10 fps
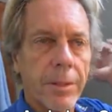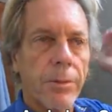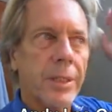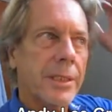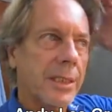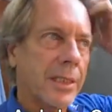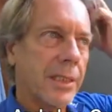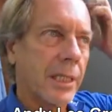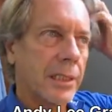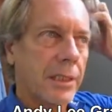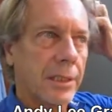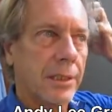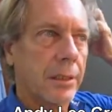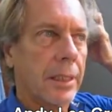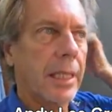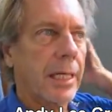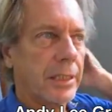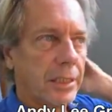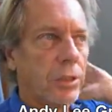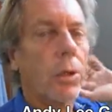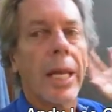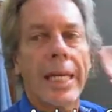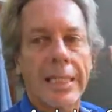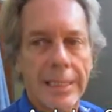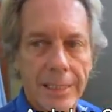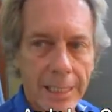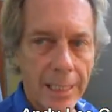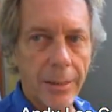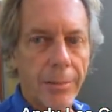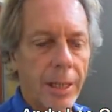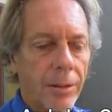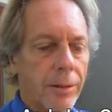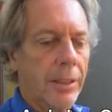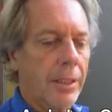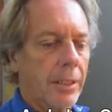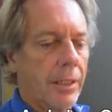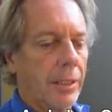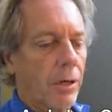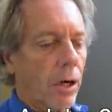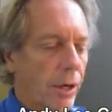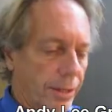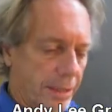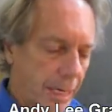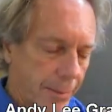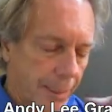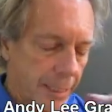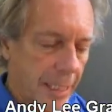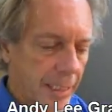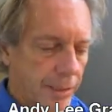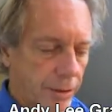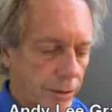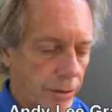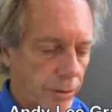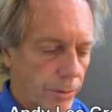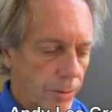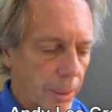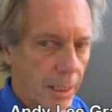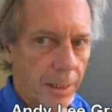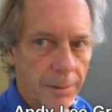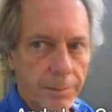The reason is I just don't like to think about all the time it takes to